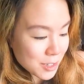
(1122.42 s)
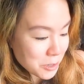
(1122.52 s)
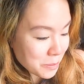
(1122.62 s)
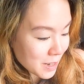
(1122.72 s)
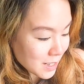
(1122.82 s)

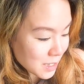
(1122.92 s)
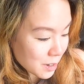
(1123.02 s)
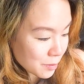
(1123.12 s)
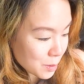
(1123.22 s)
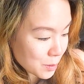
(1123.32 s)
Germinating
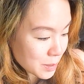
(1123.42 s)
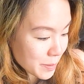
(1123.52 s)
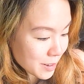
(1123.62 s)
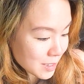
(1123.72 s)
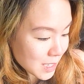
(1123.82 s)
of
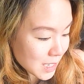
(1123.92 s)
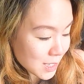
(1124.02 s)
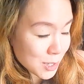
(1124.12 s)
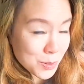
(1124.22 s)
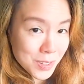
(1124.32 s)
rosemary
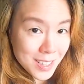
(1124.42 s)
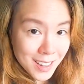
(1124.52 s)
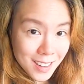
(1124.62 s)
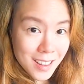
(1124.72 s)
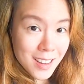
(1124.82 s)
seeds
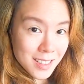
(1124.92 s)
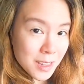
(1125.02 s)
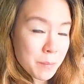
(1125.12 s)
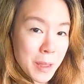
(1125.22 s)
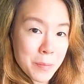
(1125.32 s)
using
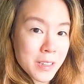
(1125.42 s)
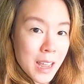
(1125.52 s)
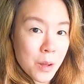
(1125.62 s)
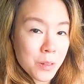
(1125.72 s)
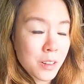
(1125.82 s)
paper
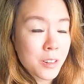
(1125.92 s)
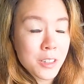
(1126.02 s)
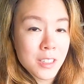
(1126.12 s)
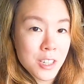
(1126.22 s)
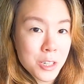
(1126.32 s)
towel or
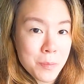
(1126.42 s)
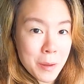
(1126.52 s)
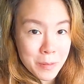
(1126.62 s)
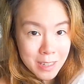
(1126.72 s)
tissue paper